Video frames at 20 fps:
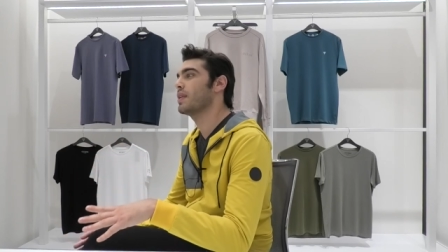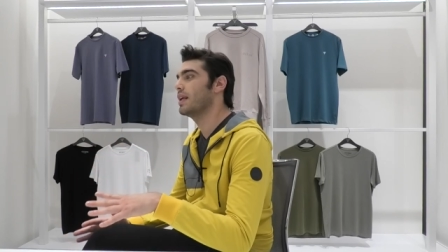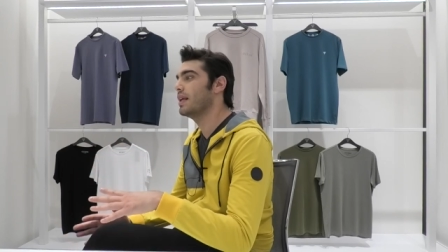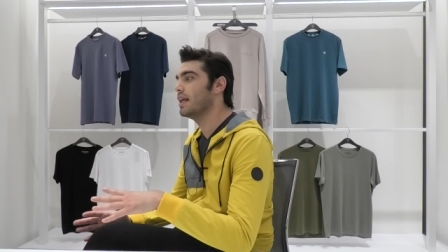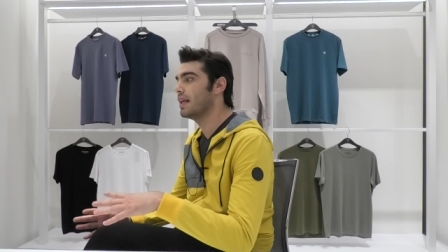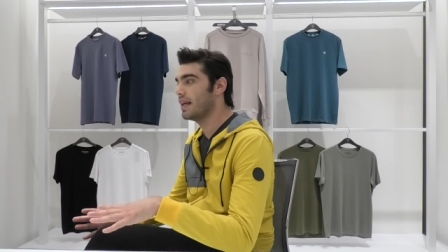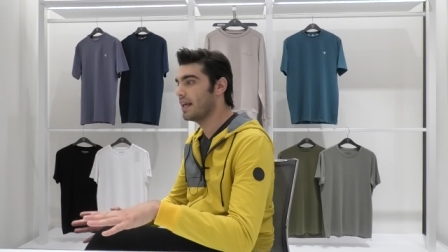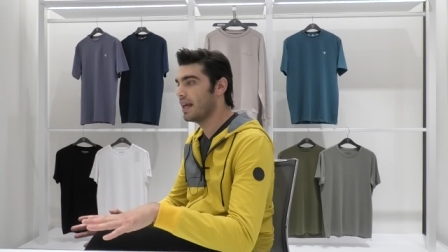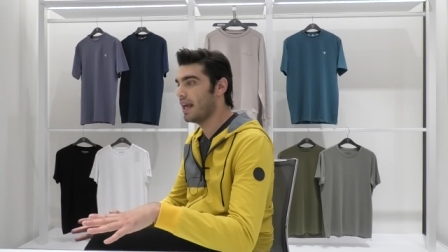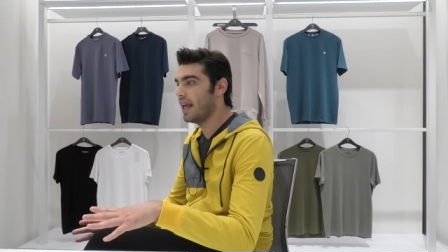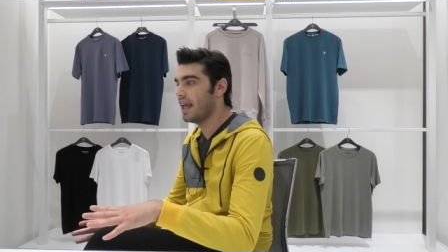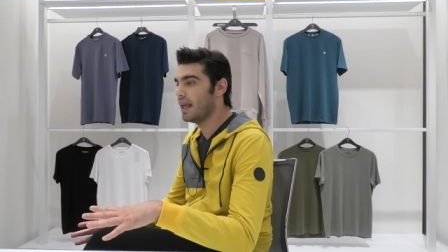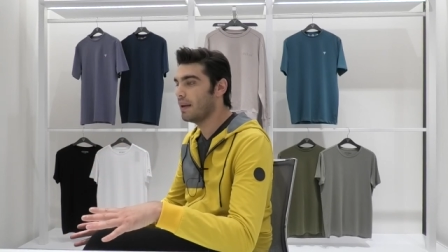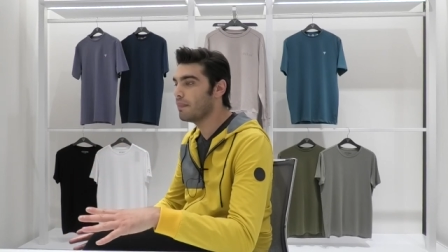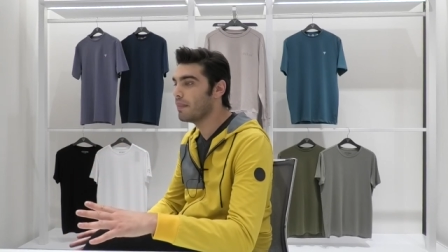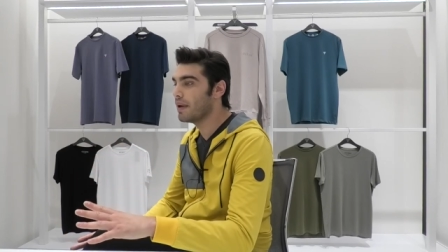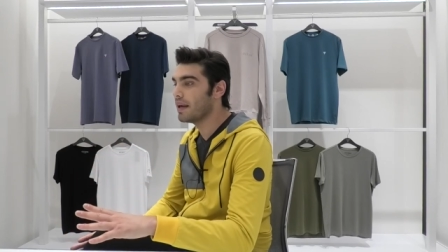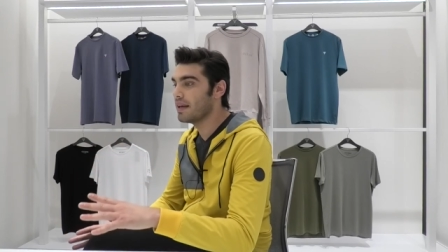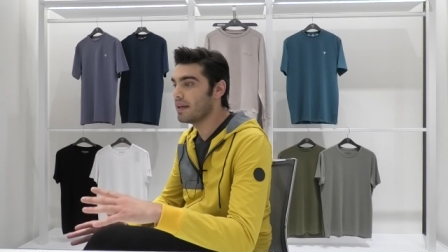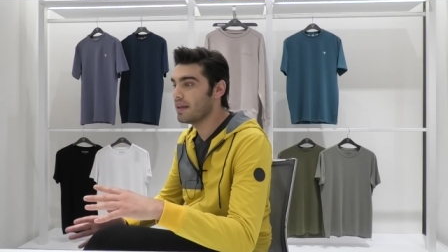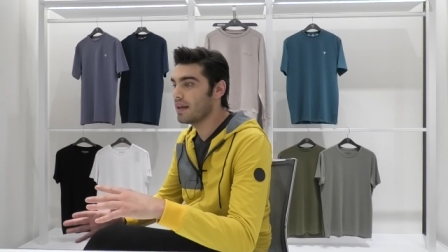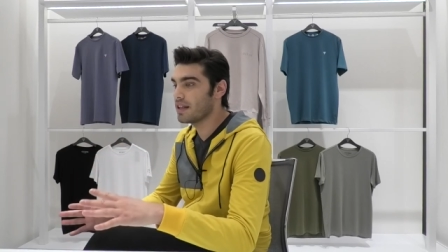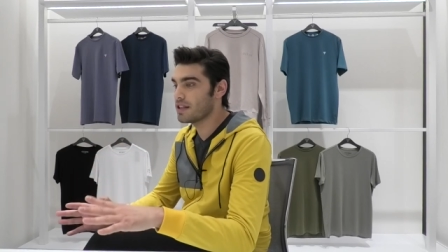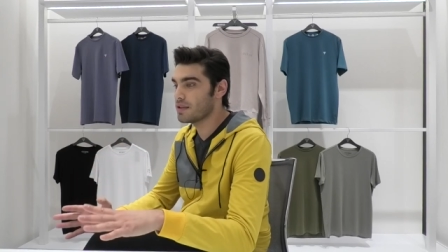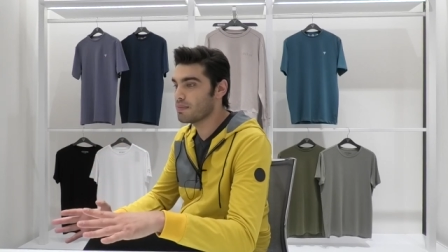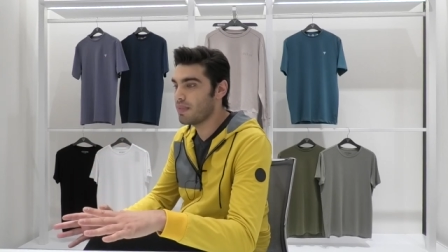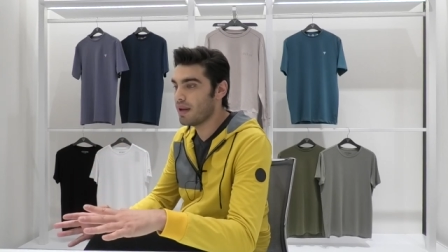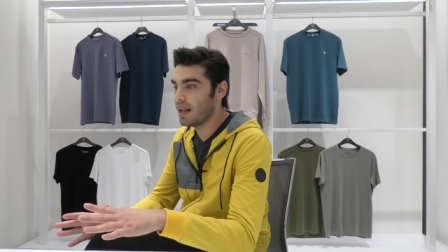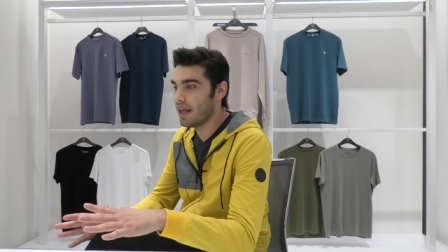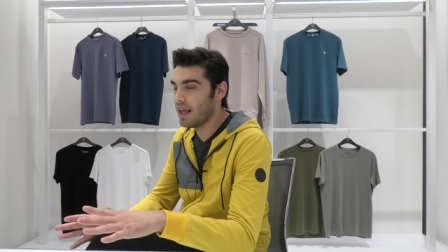he came, he
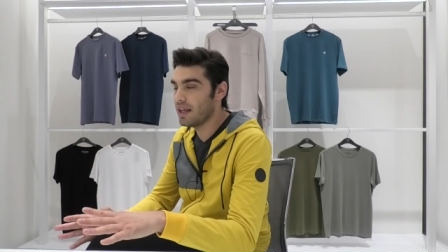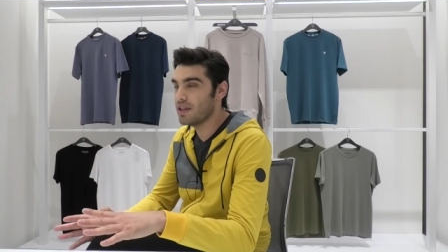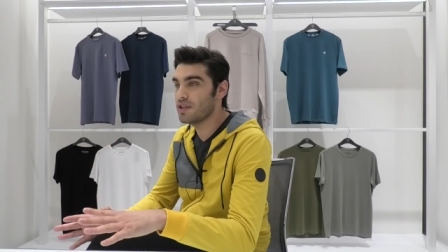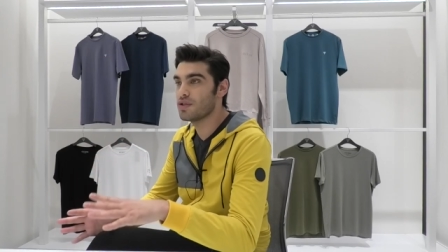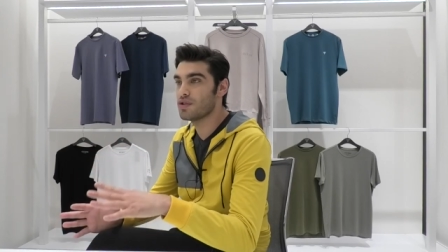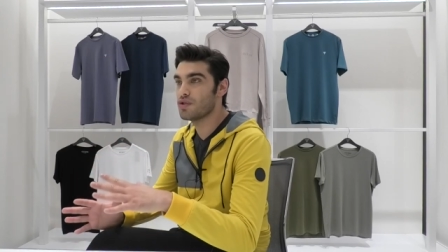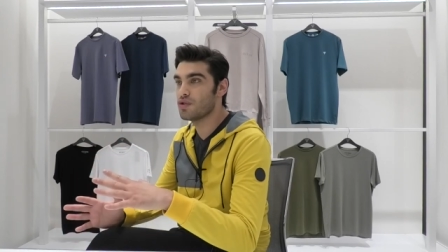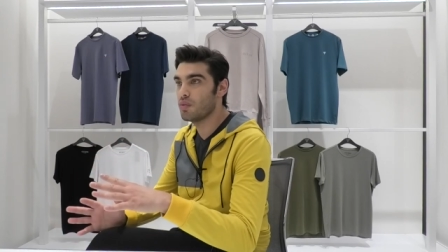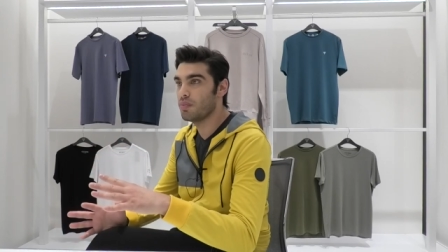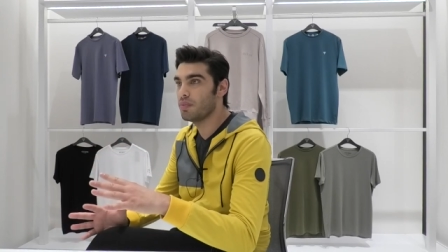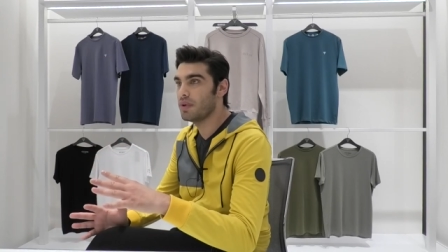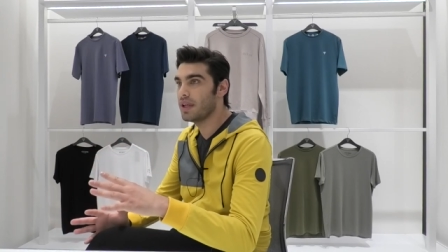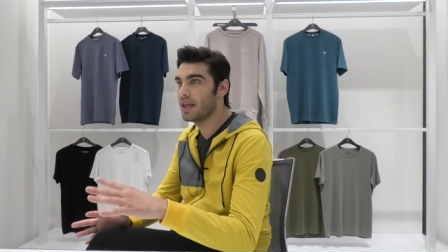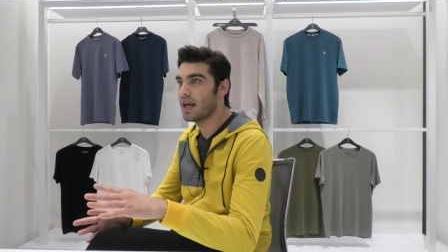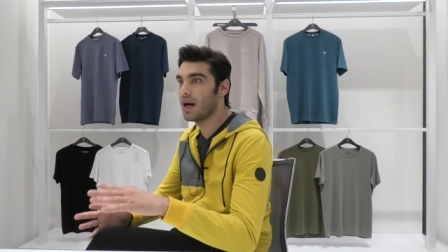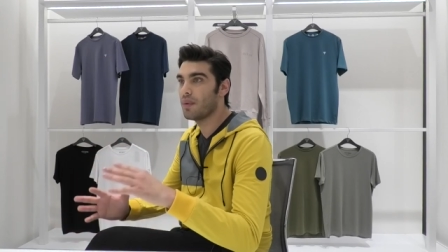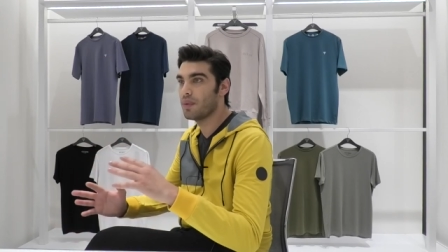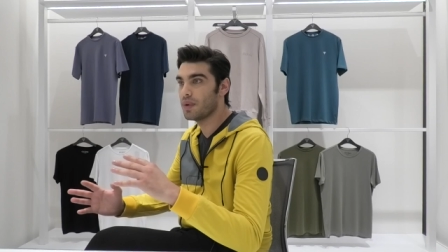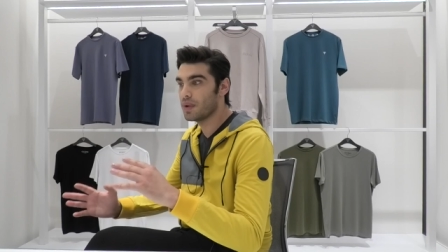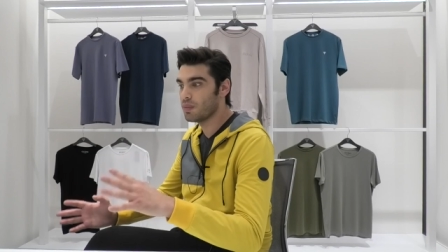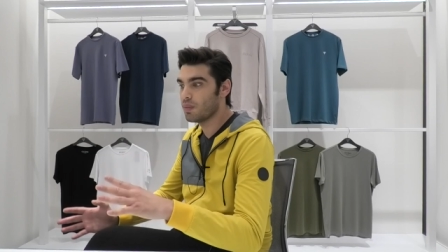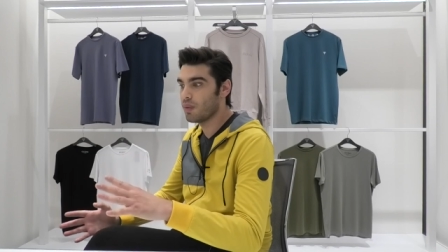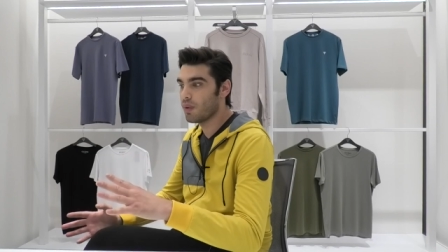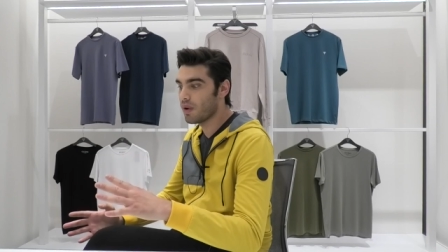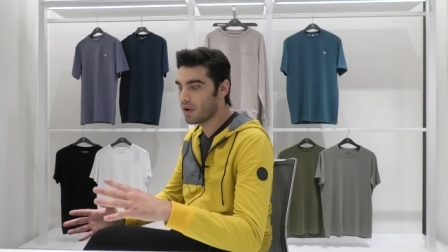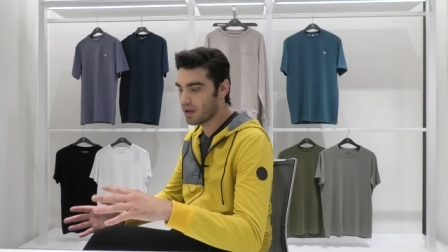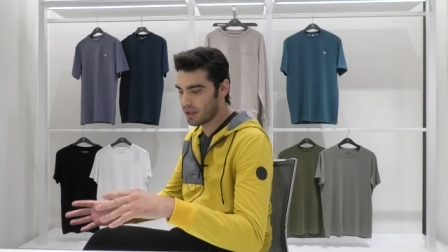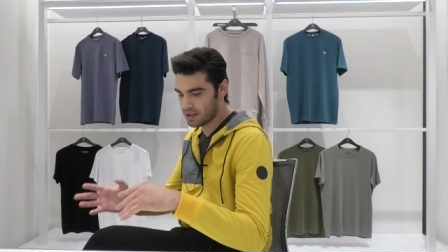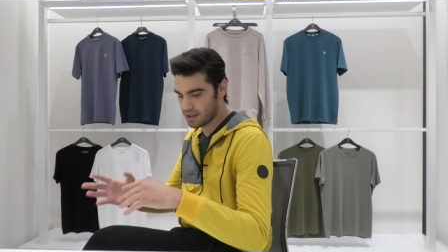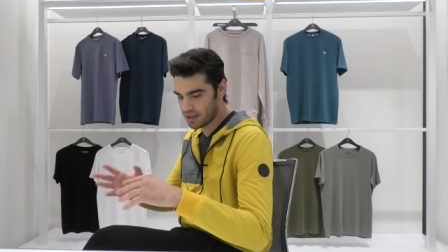explained just to me how it
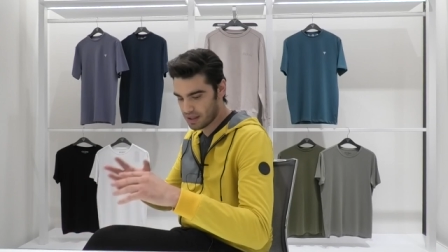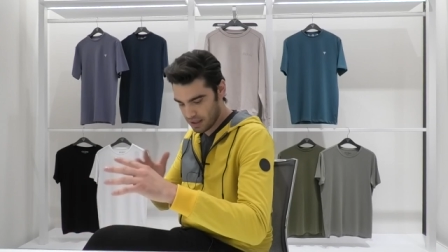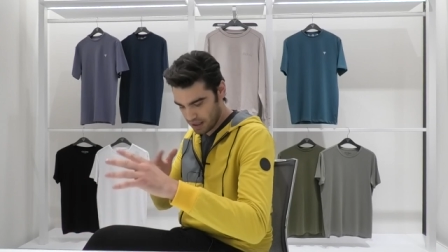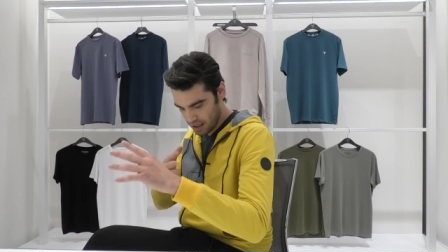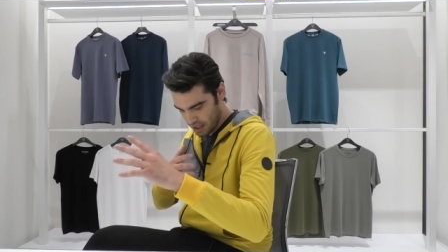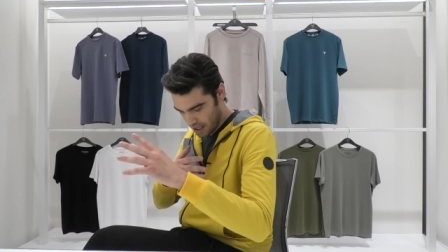works,